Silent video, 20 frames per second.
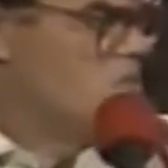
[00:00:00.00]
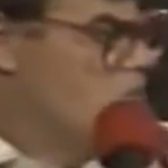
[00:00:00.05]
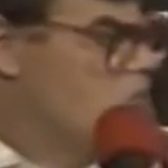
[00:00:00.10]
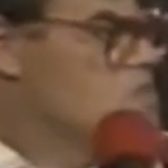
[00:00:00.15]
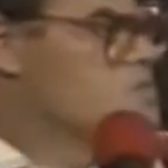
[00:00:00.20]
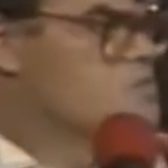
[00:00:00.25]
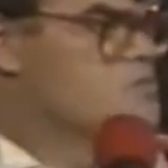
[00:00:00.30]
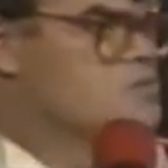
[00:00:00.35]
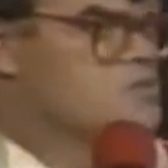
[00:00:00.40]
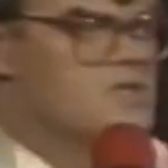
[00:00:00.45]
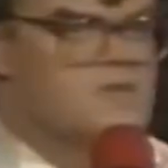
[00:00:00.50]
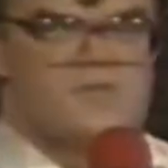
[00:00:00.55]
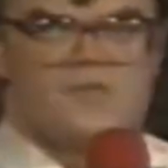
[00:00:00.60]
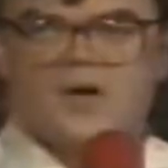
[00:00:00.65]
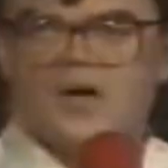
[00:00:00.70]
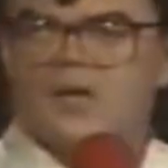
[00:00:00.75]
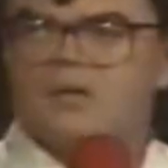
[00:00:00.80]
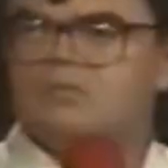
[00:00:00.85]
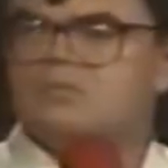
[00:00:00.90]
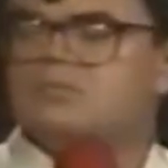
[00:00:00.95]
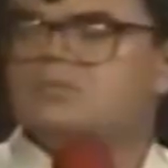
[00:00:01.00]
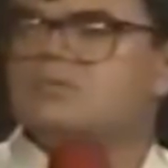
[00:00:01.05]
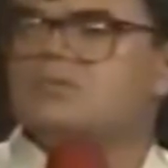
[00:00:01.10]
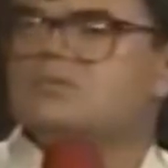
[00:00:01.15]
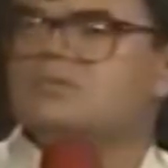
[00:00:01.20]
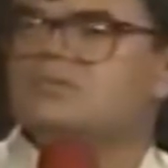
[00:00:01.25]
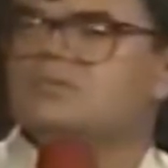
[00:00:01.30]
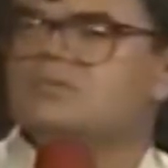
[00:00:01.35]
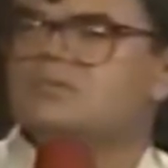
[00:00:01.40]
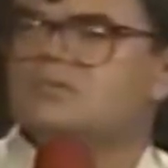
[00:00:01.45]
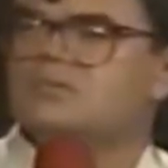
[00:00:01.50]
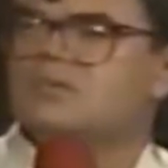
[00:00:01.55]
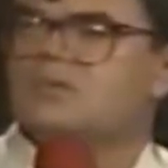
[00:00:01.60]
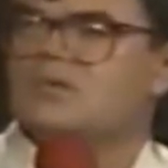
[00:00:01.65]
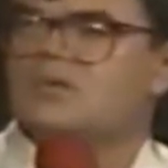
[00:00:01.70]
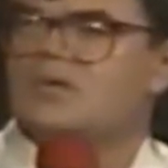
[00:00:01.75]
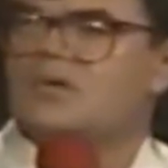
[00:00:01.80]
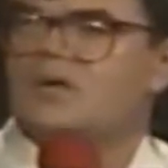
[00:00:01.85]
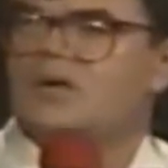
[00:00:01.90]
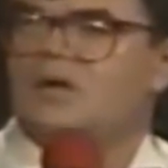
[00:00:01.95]
this, she thought.
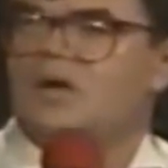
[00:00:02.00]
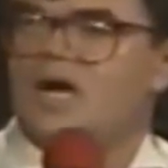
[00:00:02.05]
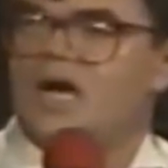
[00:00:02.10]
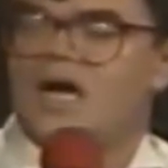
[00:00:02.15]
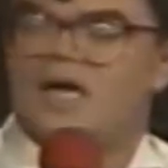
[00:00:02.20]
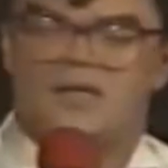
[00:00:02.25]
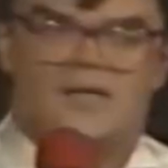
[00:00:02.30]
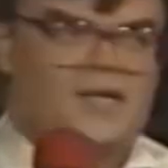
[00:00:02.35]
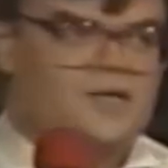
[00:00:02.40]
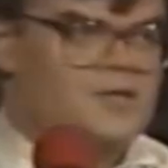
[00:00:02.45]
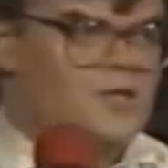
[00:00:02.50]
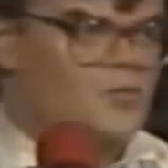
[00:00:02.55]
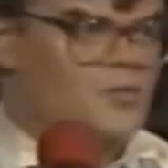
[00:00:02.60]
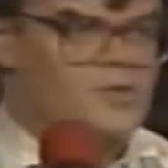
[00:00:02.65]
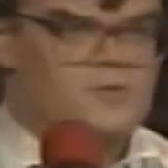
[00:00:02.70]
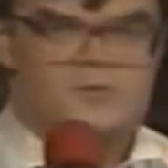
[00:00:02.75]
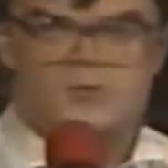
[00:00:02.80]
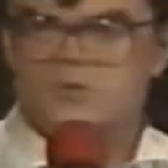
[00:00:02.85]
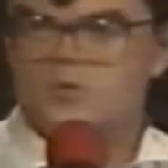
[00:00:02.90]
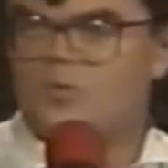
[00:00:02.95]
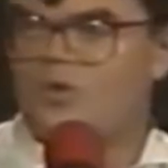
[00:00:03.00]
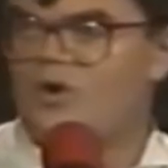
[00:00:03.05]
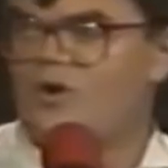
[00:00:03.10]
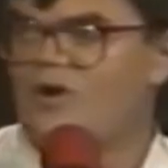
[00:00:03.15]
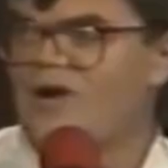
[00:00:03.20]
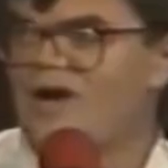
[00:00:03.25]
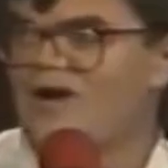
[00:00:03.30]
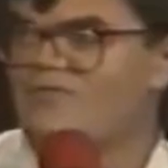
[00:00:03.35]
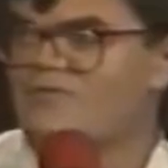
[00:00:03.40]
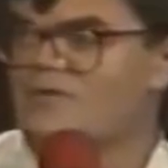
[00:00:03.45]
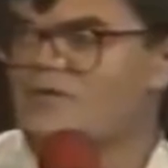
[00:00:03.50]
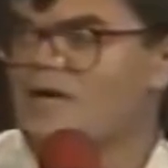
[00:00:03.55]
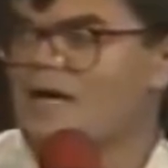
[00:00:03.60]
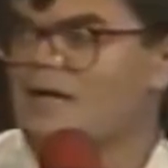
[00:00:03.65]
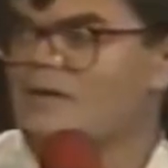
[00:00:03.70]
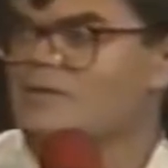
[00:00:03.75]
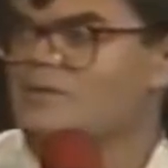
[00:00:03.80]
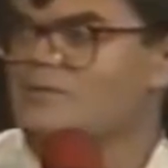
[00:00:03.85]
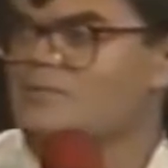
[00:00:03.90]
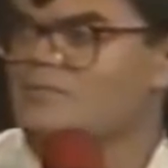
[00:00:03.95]
And then there were two more after
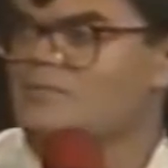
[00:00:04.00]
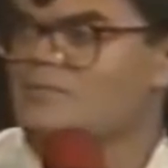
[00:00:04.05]
that.